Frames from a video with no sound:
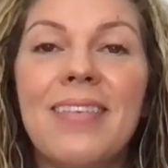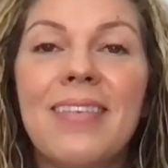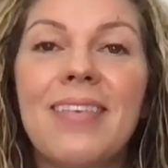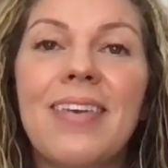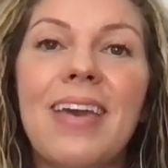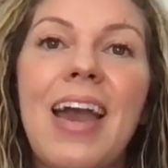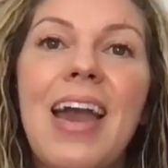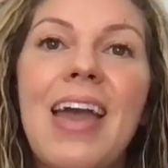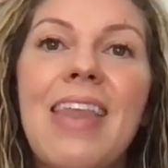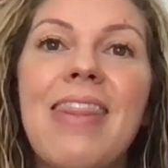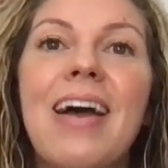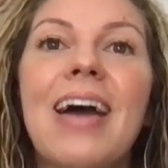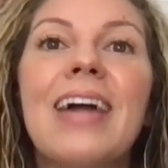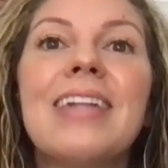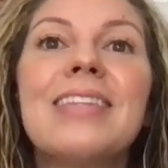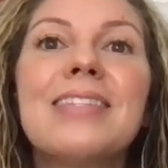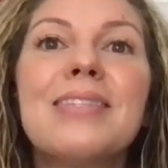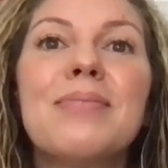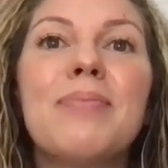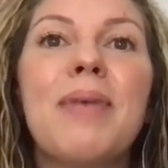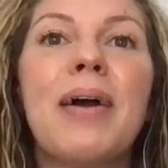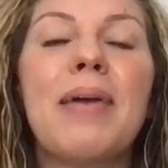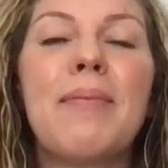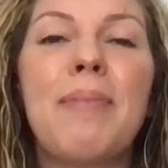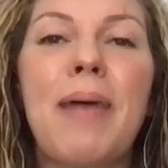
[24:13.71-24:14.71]
Okay,
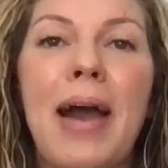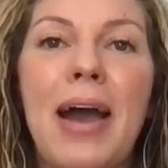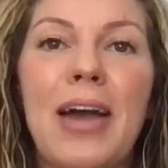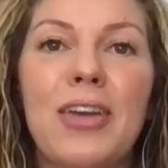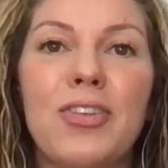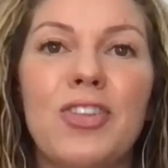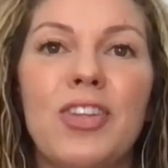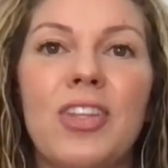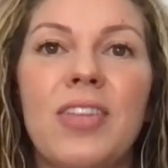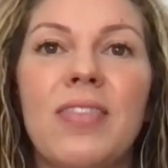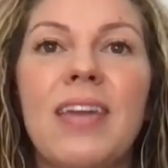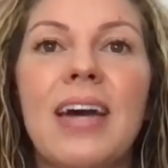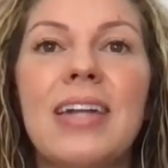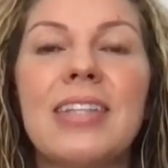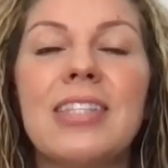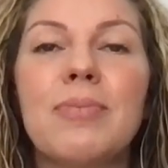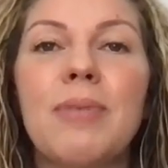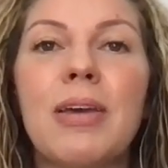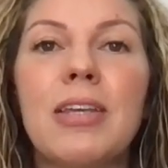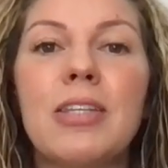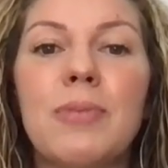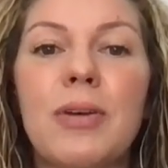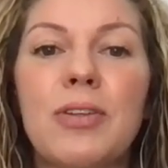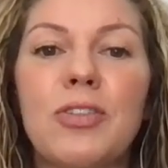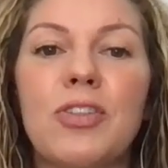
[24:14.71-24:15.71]
that's my passion. That's
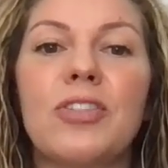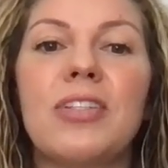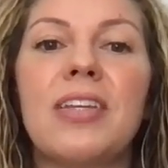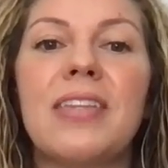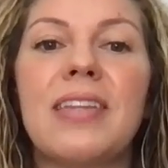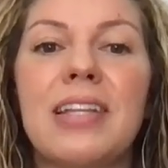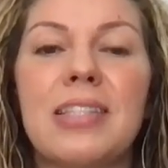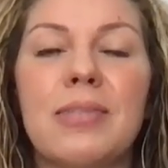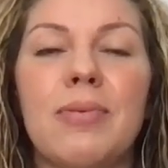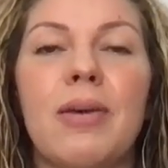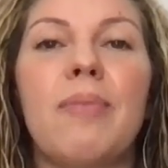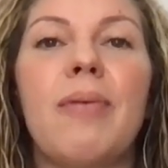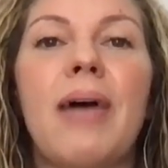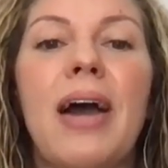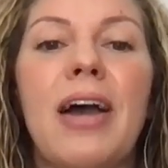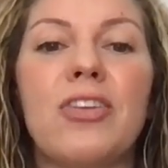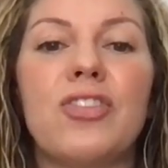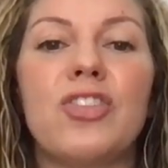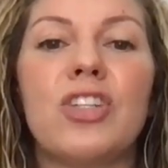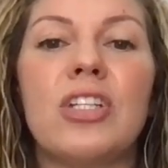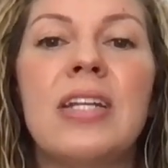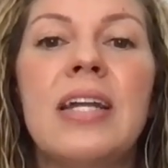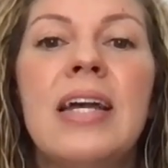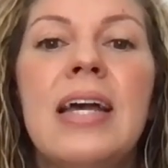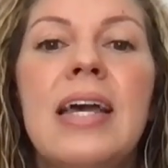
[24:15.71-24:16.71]
my specialty. That's my
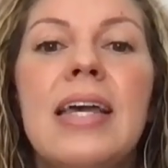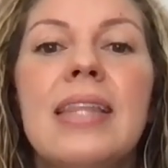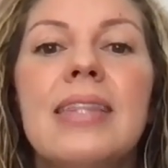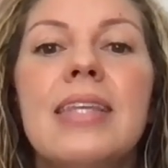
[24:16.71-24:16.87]
passion.